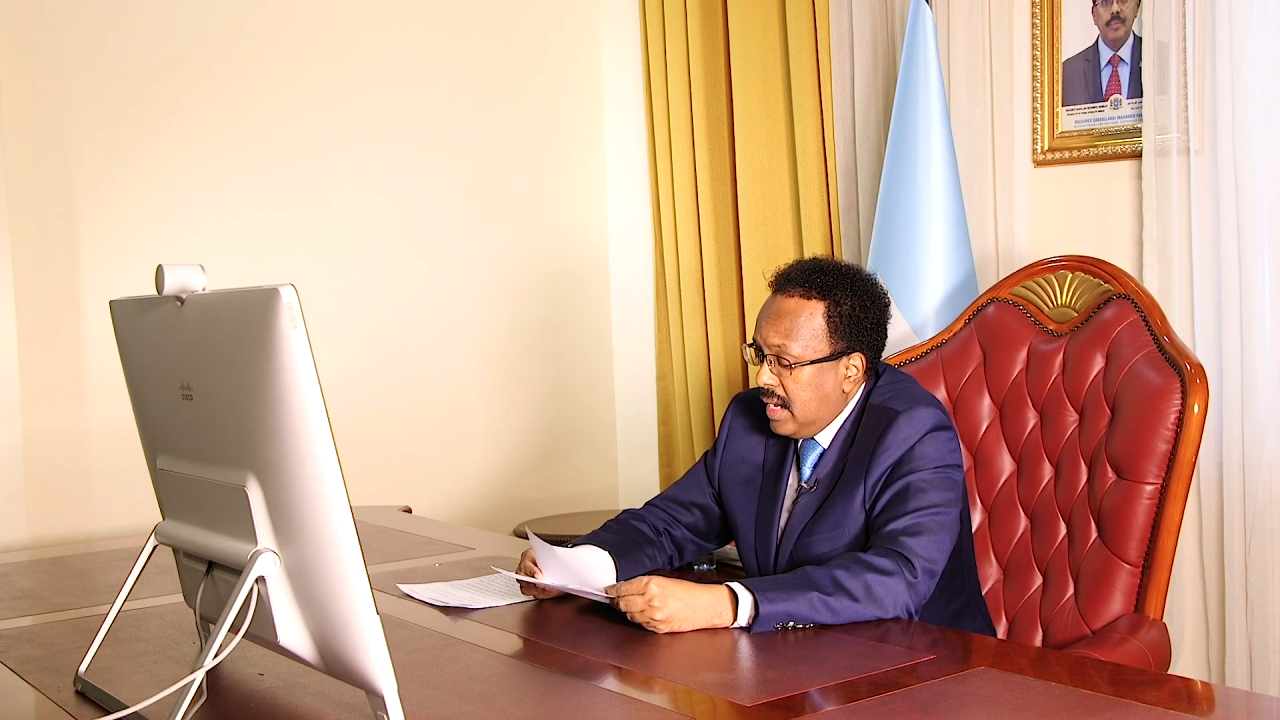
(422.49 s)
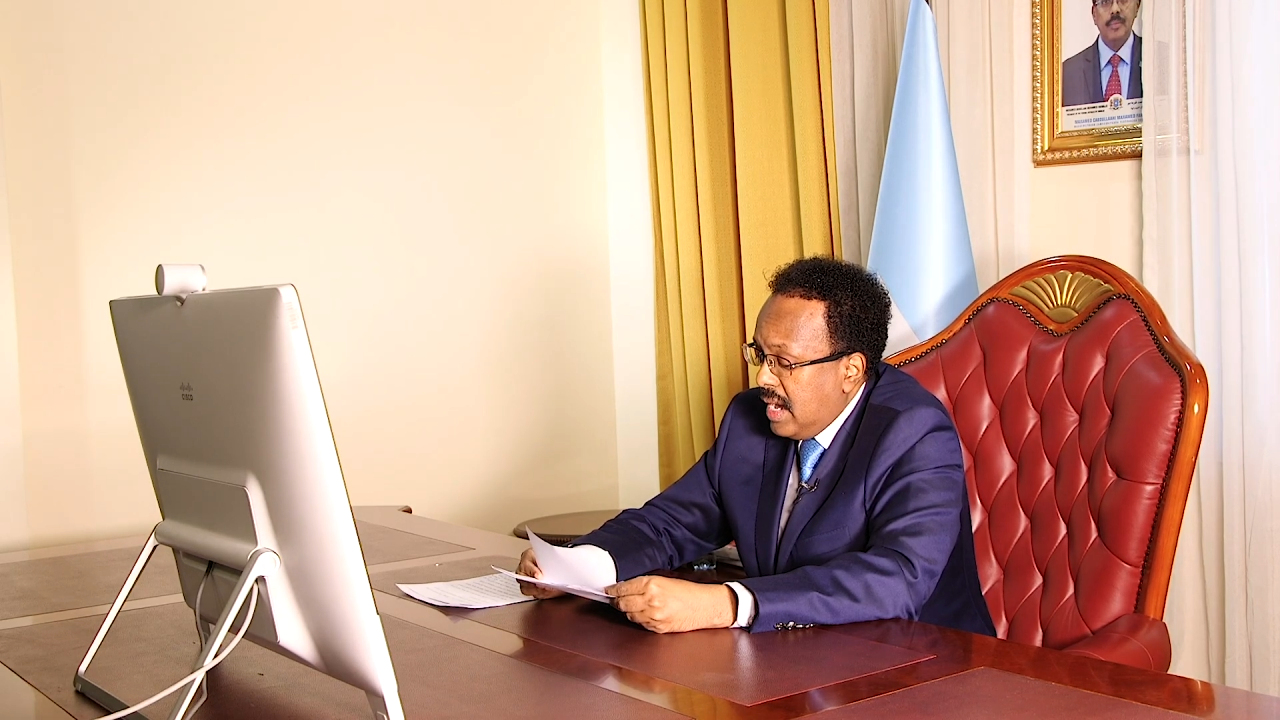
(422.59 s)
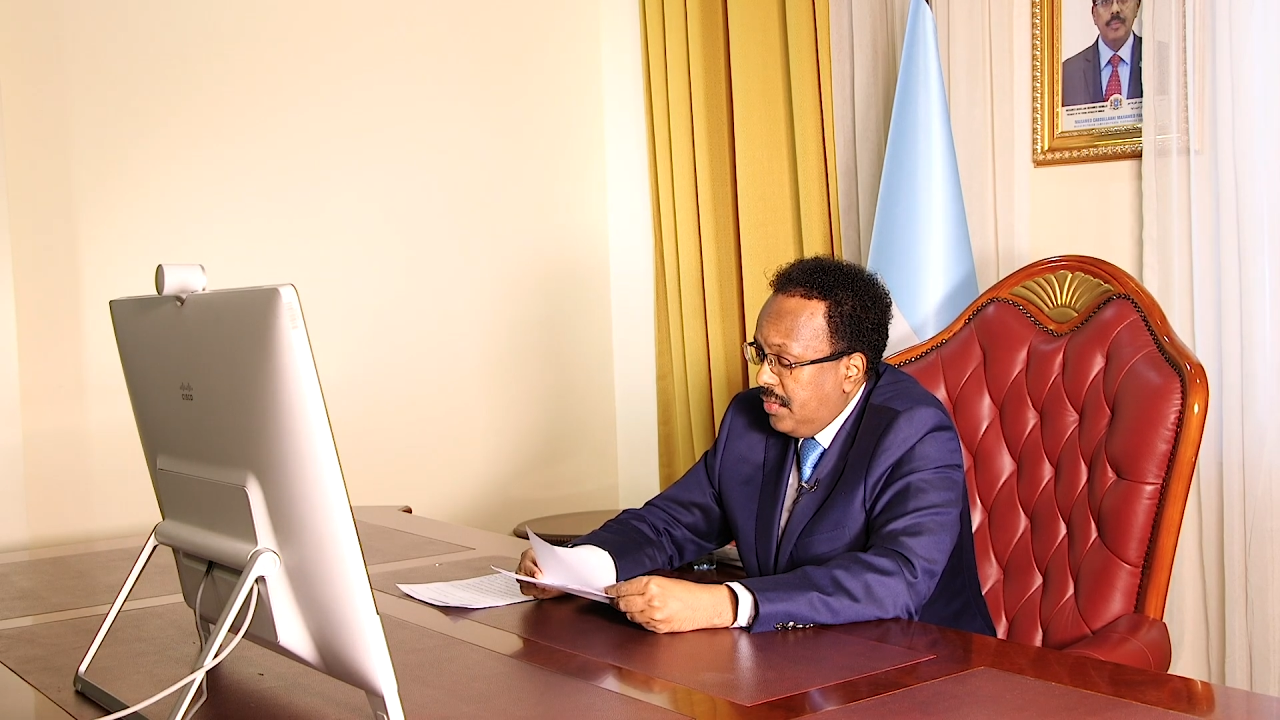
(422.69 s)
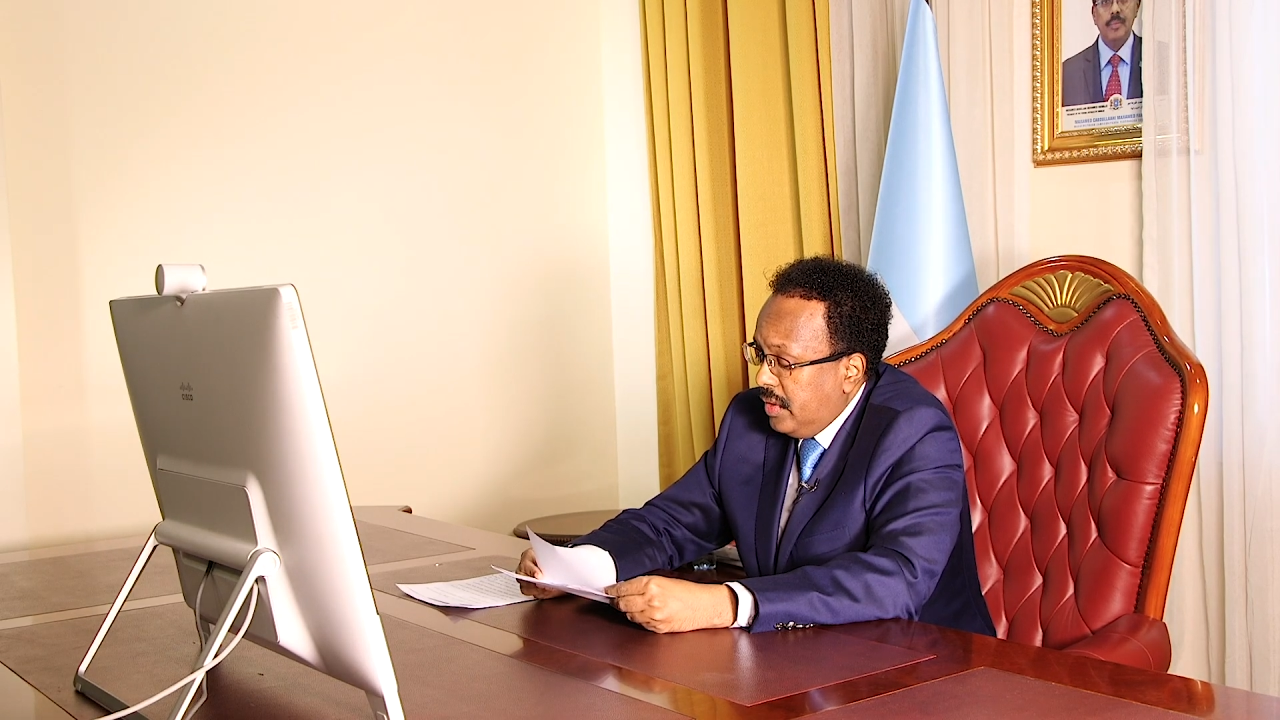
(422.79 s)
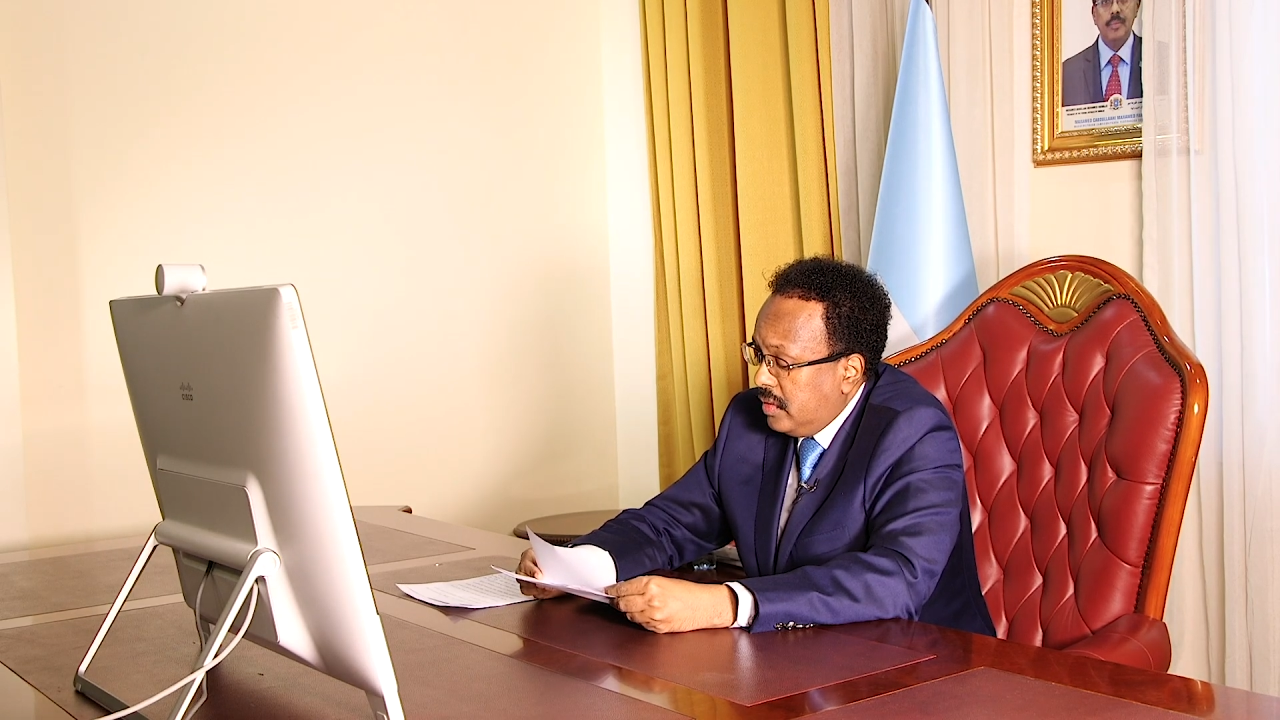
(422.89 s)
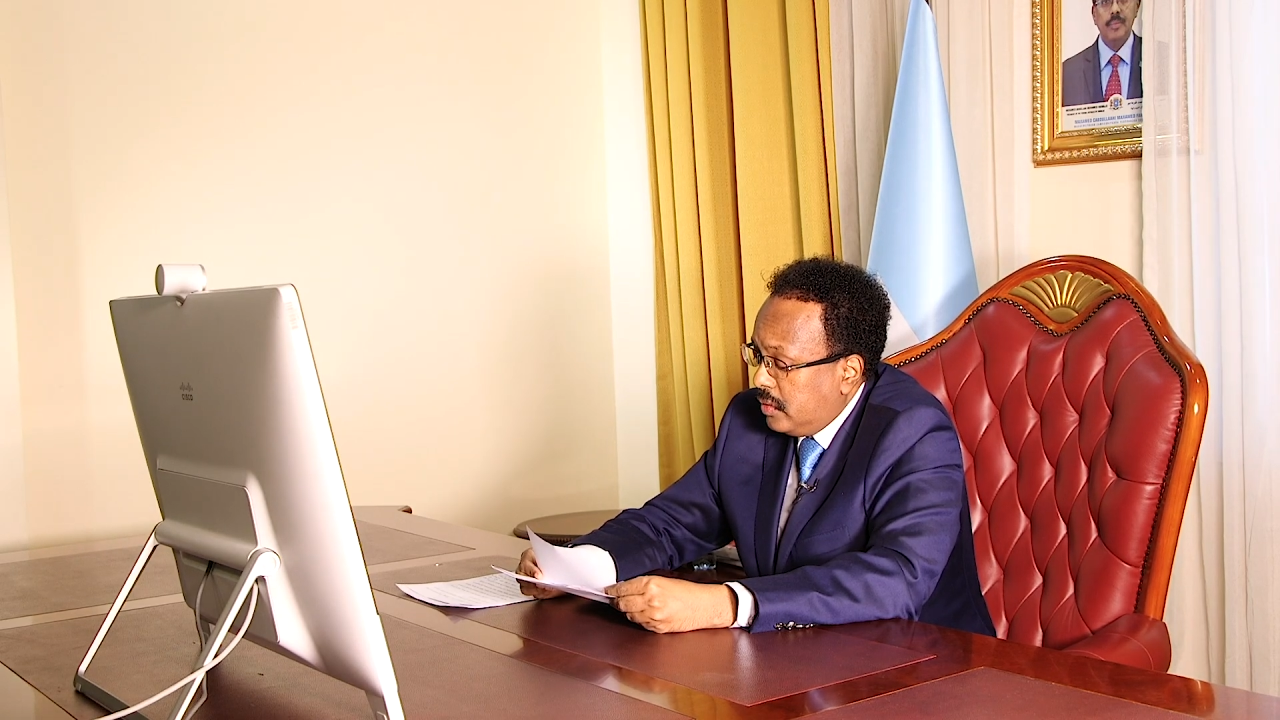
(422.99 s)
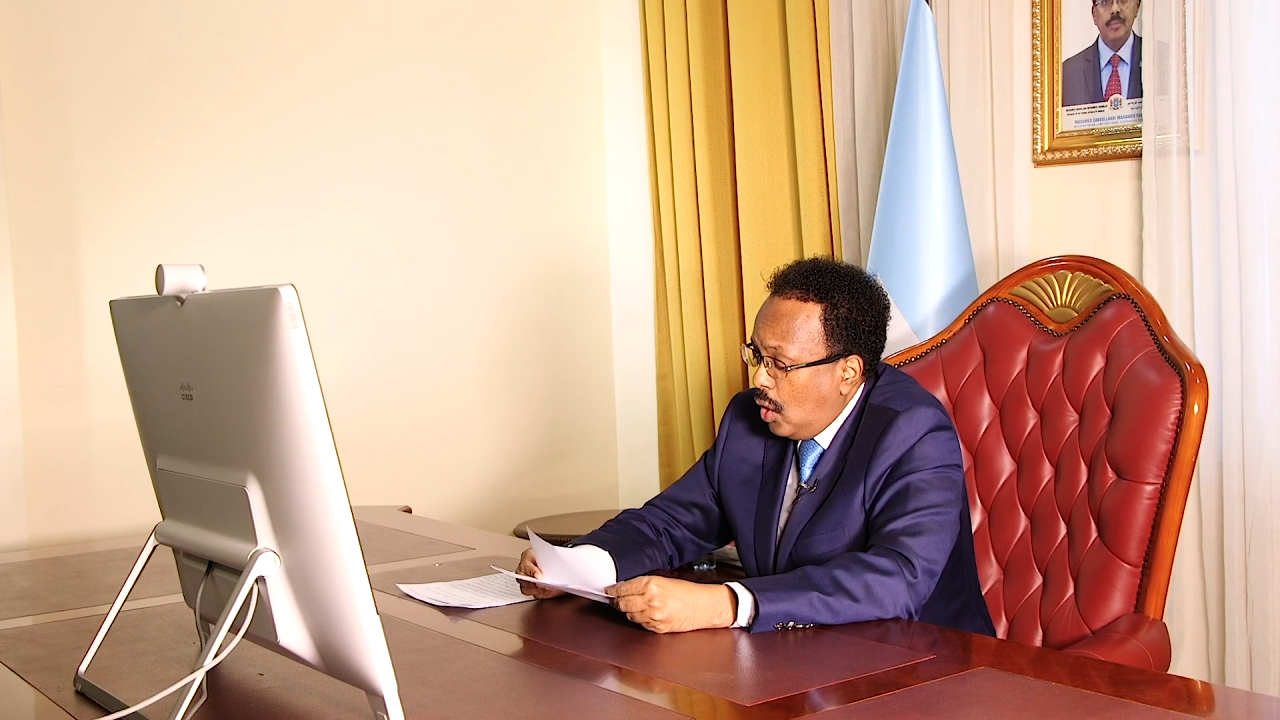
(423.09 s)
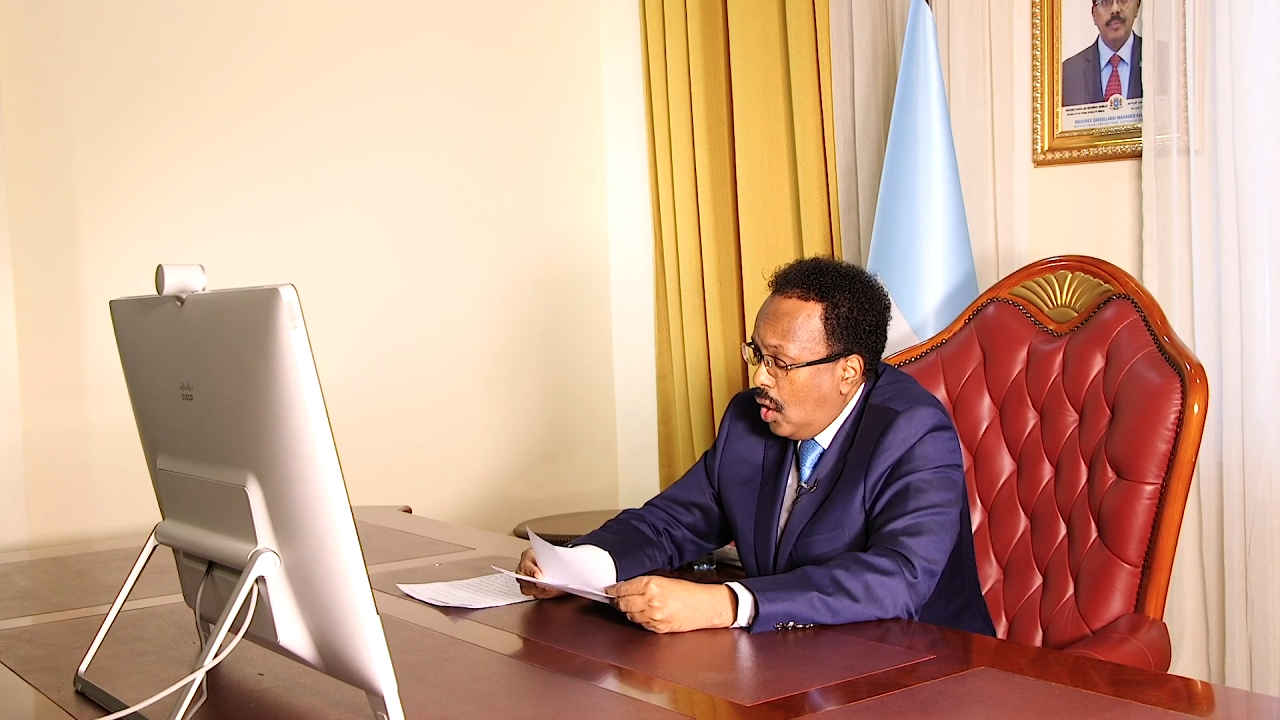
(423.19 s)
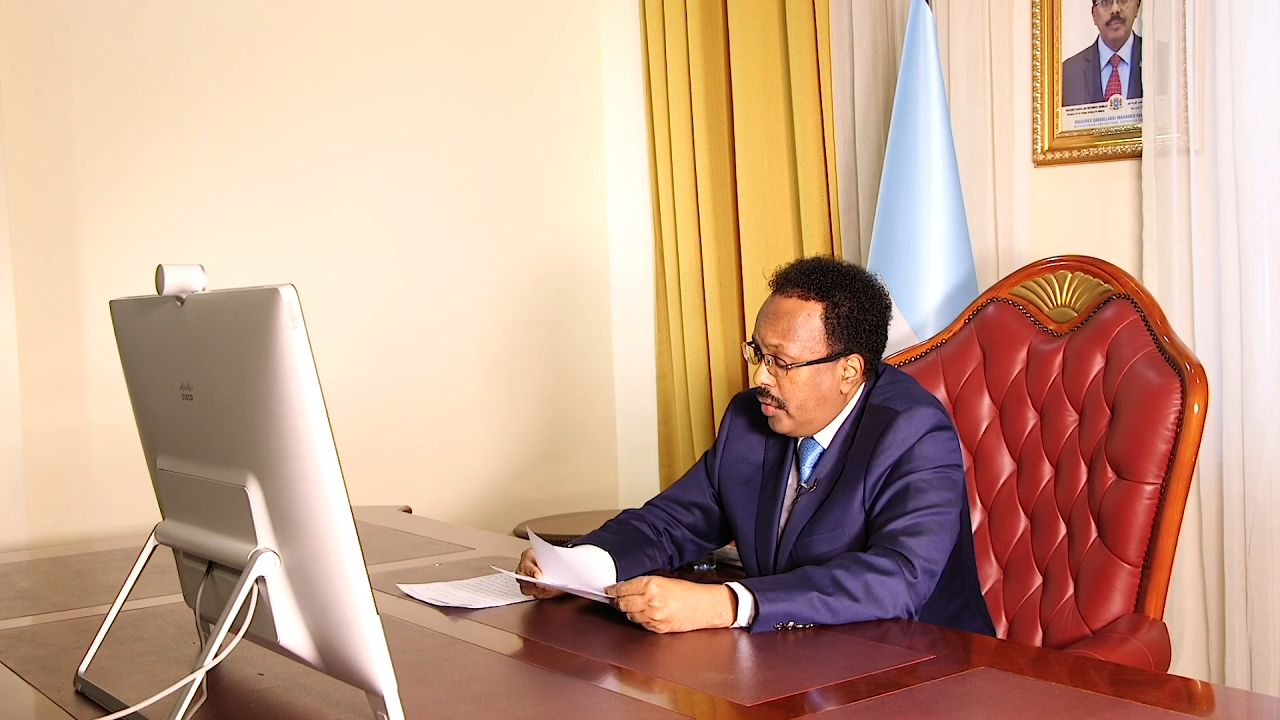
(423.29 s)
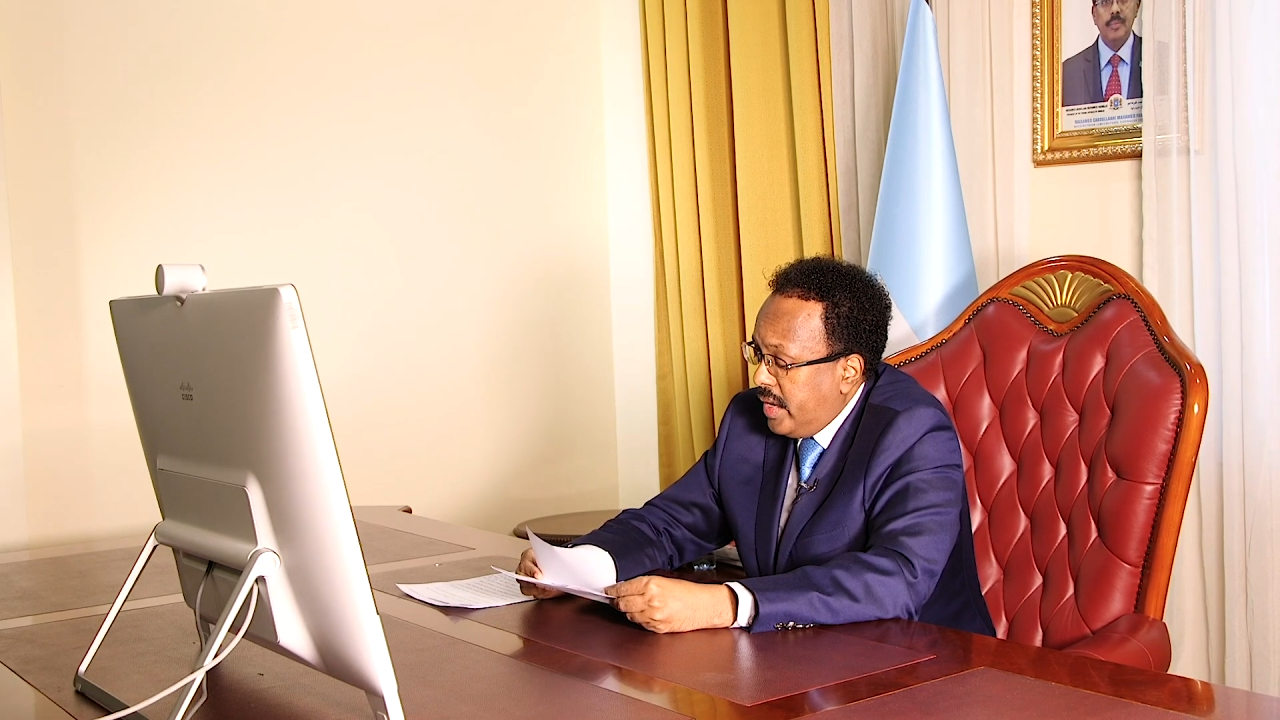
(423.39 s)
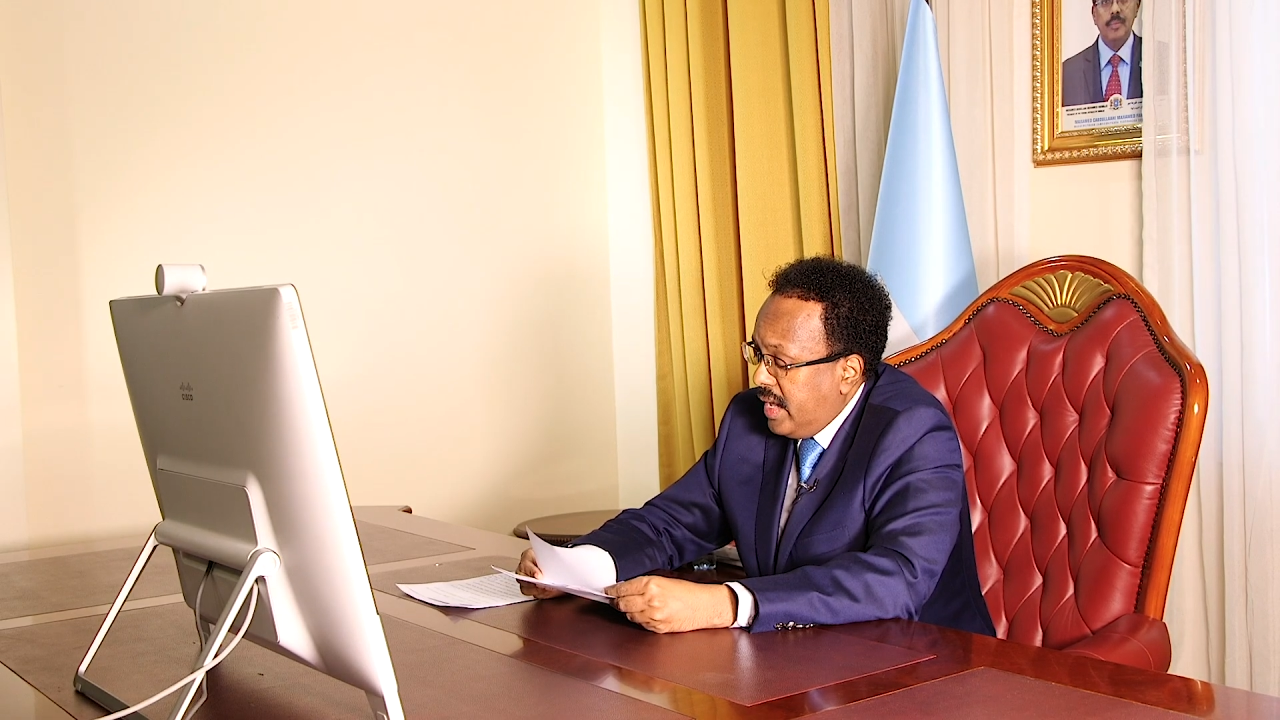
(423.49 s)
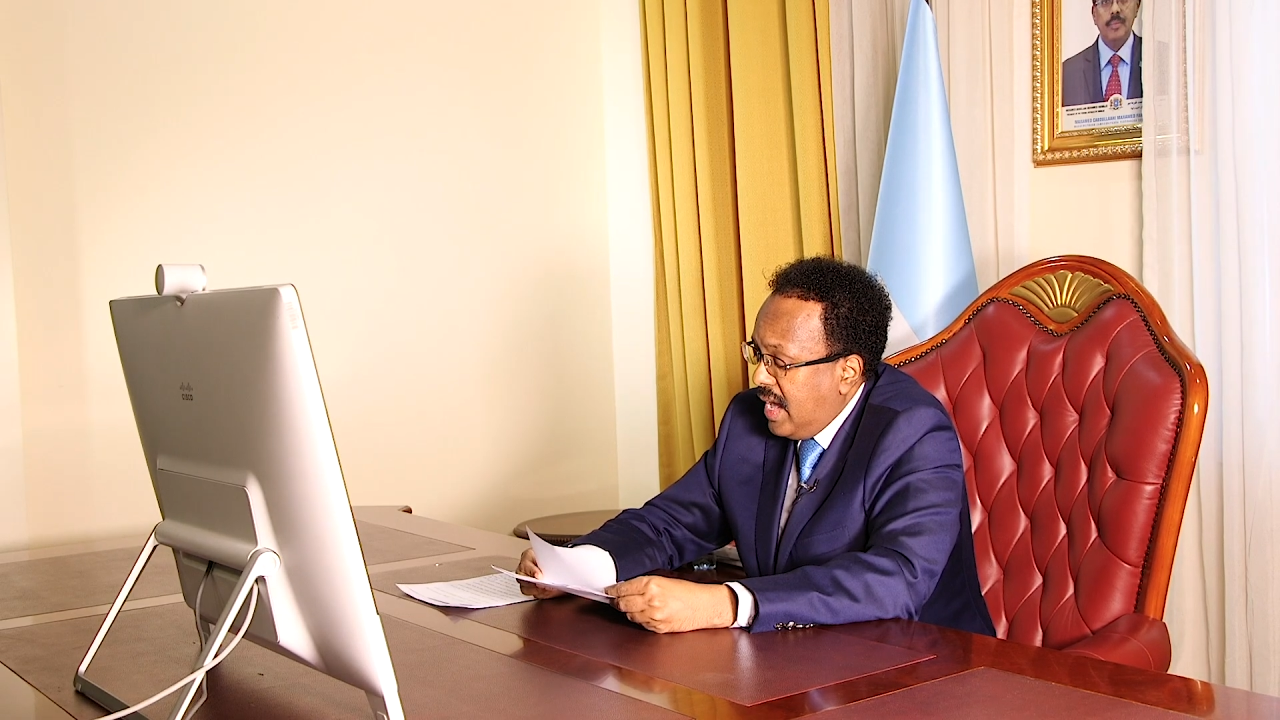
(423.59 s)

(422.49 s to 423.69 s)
and this is already